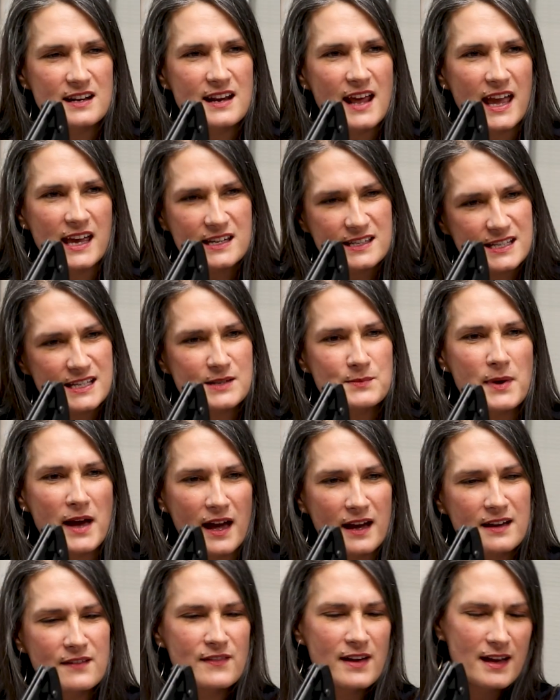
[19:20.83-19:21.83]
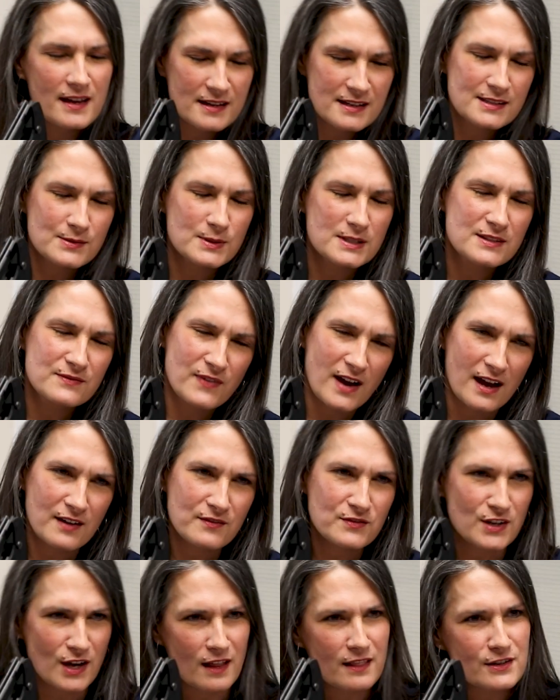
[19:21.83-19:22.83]
an 18-pack of eggs was
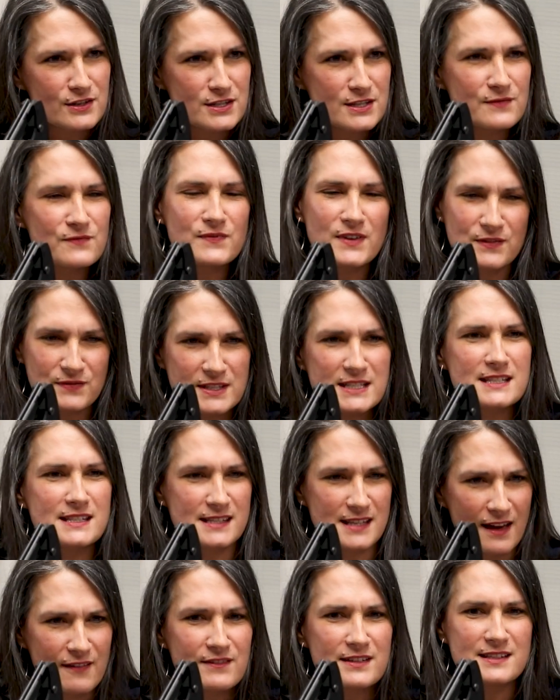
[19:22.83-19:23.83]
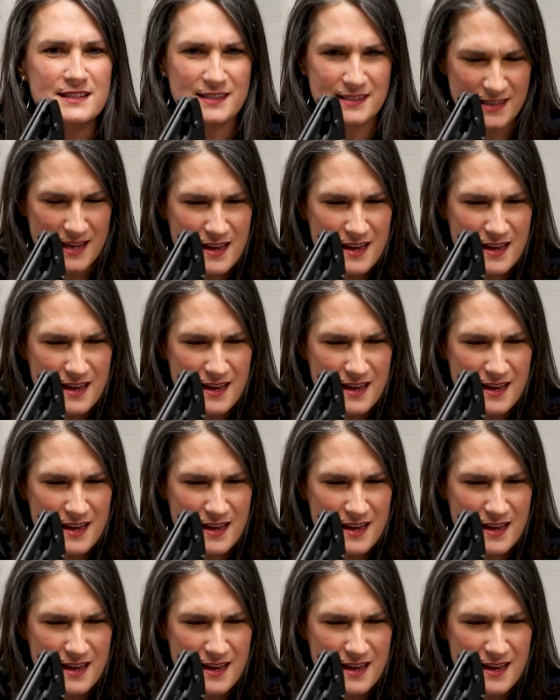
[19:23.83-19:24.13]
$5.57.